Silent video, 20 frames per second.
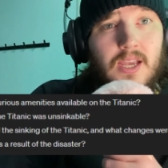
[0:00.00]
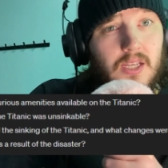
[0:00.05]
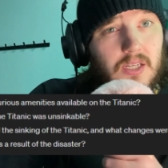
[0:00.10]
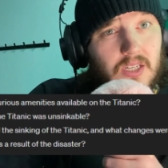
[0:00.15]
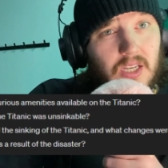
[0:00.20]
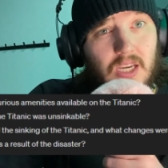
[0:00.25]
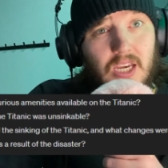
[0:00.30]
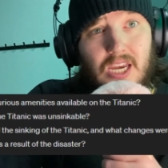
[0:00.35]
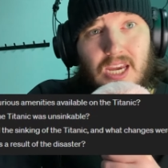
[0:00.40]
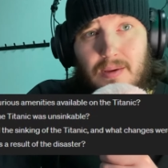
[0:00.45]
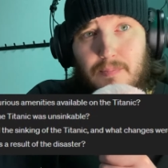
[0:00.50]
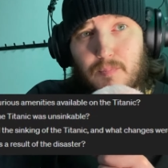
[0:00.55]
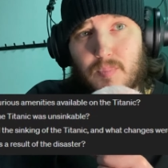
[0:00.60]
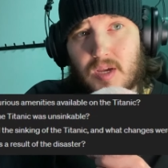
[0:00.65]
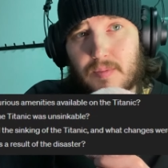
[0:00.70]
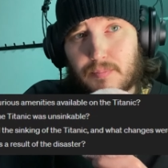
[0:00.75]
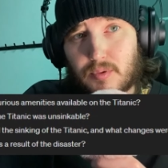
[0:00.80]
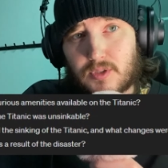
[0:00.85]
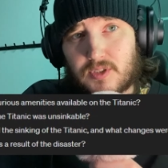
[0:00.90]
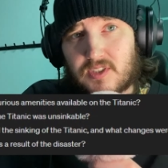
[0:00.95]
to keep
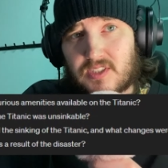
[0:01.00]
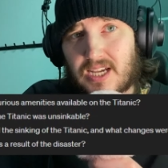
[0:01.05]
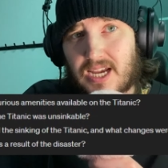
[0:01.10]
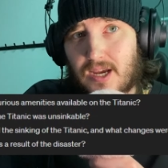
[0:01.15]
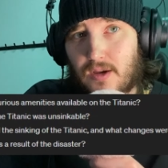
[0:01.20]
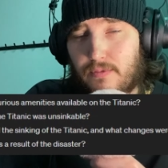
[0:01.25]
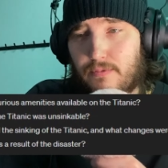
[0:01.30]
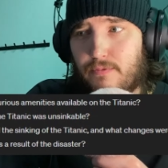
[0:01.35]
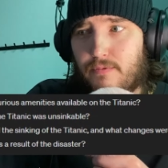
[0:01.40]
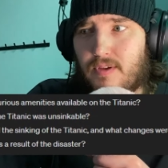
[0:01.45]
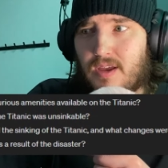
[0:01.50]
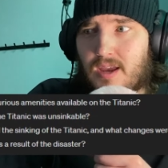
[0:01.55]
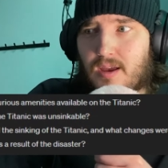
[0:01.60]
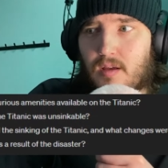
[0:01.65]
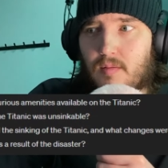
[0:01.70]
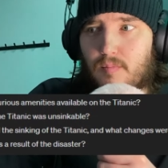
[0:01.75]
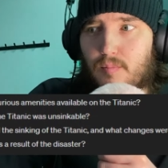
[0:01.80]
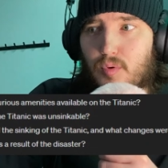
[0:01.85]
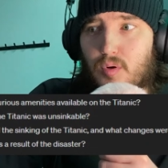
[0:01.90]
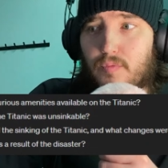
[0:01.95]
people safe
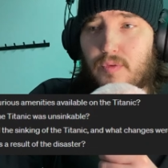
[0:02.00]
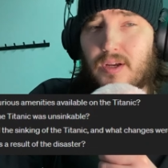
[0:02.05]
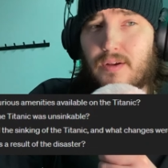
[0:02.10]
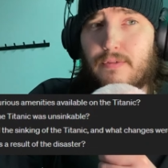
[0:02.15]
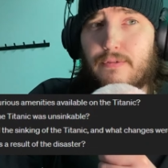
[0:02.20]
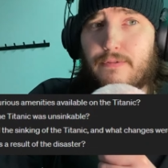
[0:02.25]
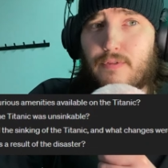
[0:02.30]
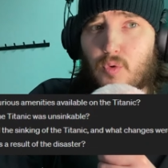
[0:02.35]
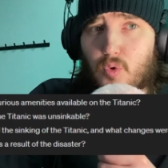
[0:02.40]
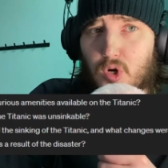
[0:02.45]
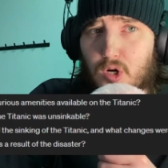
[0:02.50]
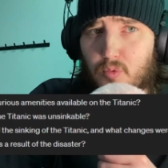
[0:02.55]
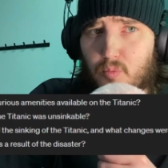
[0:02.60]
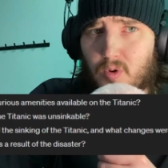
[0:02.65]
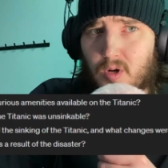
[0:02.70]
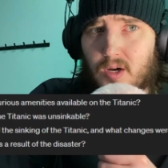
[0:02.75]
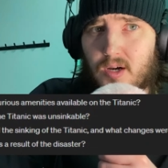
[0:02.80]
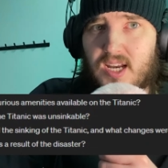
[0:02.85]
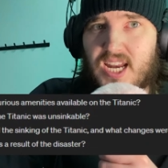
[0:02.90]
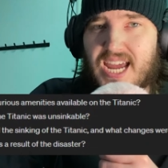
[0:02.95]
moving
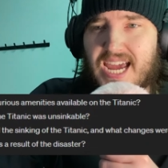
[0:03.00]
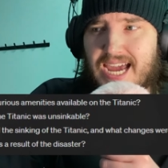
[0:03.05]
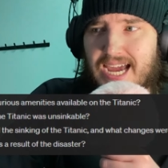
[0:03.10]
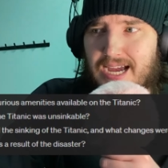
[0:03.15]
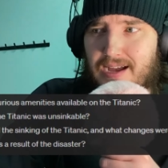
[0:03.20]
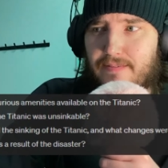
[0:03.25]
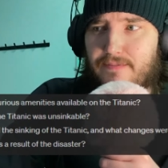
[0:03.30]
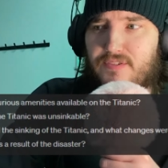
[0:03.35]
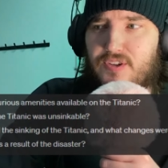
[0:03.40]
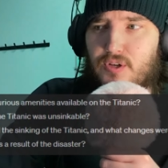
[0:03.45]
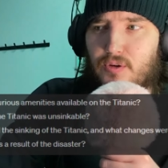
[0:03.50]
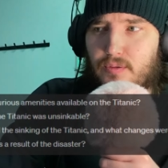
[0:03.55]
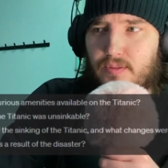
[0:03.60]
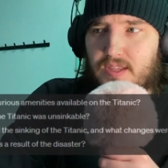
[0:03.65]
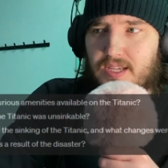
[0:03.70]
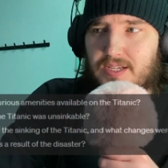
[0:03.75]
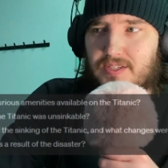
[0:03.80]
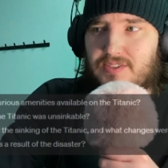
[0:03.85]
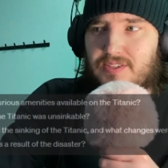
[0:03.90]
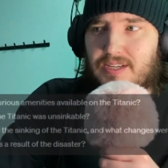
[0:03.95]
forward after
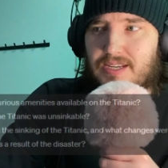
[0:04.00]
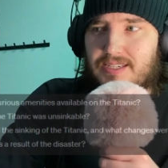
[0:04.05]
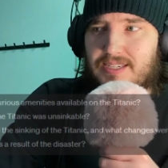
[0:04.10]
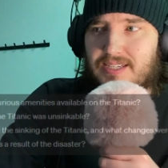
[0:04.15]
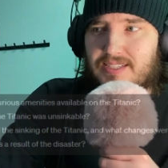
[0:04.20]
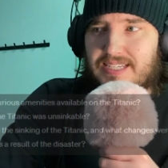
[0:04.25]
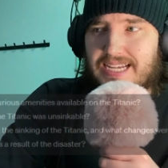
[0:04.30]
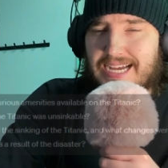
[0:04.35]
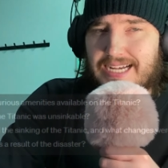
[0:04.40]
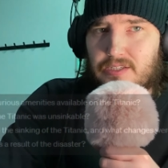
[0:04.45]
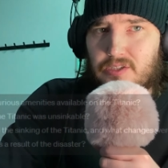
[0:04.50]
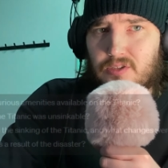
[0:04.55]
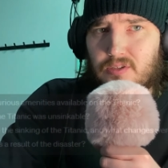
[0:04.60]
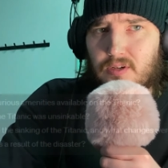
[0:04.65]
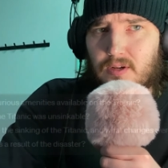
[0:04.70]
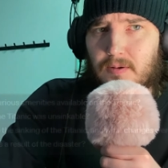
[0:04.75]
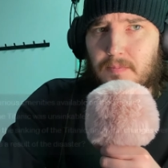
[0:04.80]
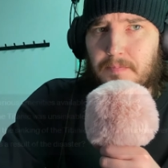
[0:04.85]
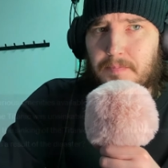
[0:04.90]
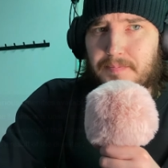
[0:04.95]
this
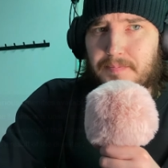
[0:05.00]
disaster?